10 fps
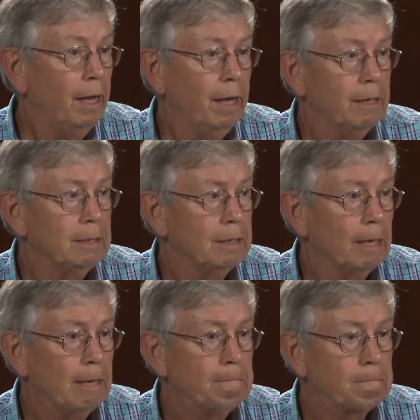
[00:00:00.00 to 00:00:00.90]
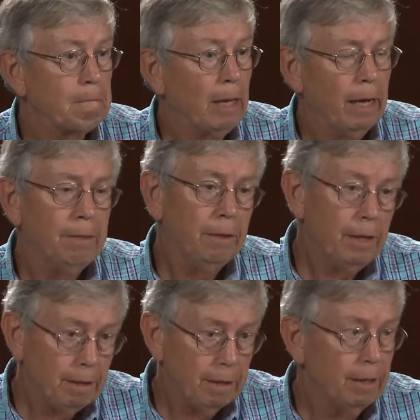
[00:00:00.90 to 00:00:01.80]
And I
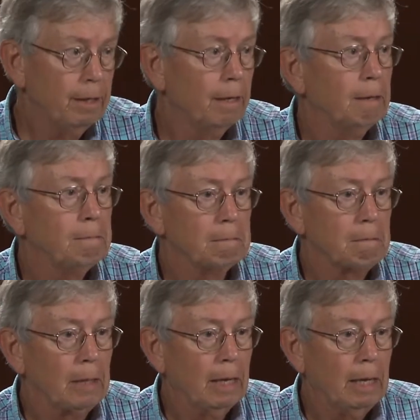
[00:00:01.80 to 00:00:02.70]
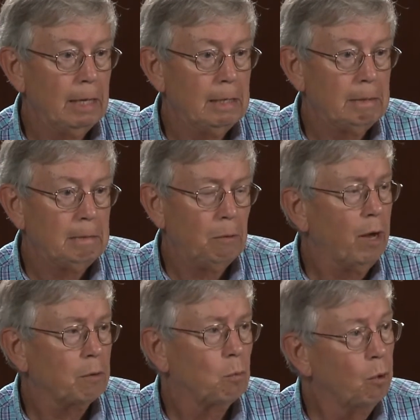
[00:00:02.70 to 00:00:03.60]
think the
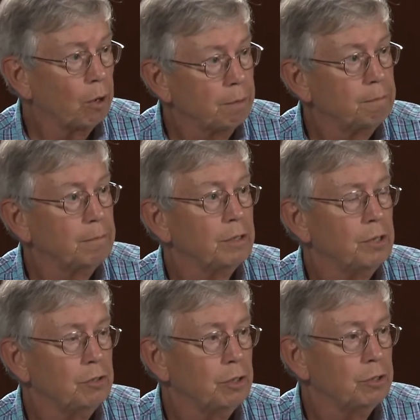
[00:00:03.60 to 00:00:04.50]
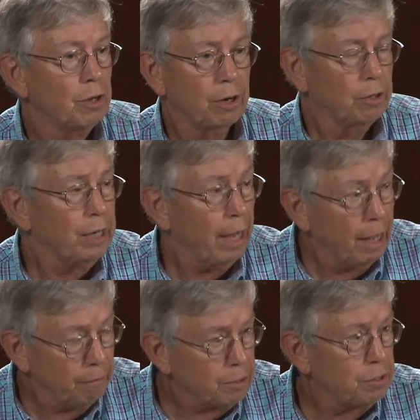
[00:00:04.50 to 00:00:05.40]
Iraq War decisions are going to
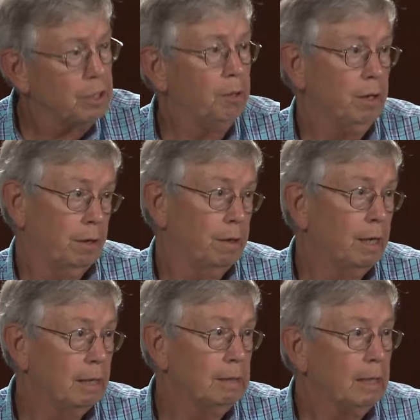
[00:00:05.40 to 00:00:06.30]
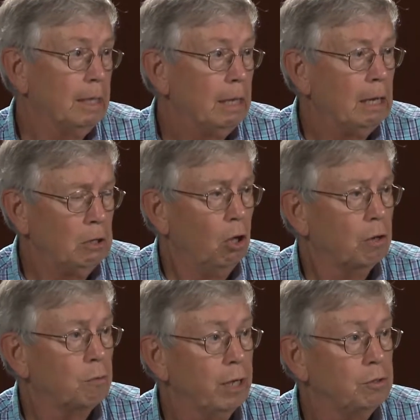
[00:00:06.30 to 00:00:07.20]
have a similar
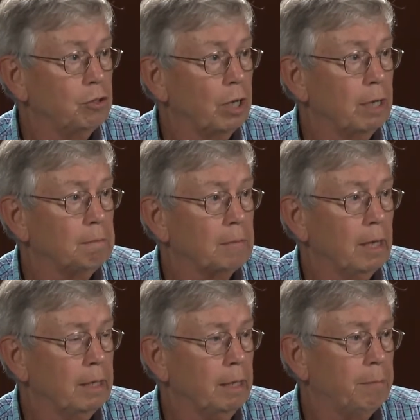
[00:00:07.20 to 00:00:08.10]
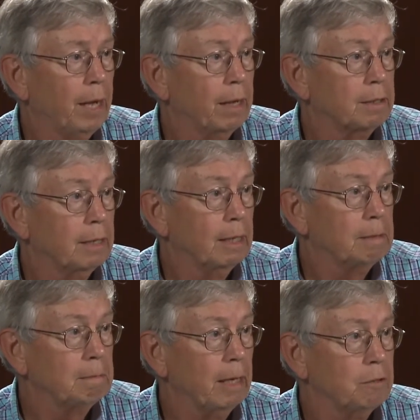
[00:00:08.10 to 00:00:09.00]
long-range impact
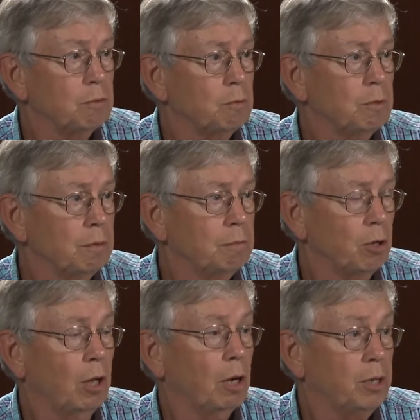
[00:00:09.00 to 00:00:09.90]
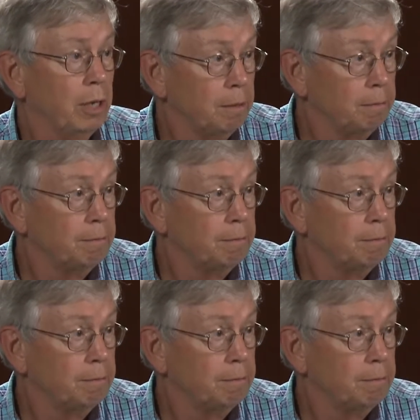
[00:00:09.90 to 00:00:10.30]
as Pearl Harbor did.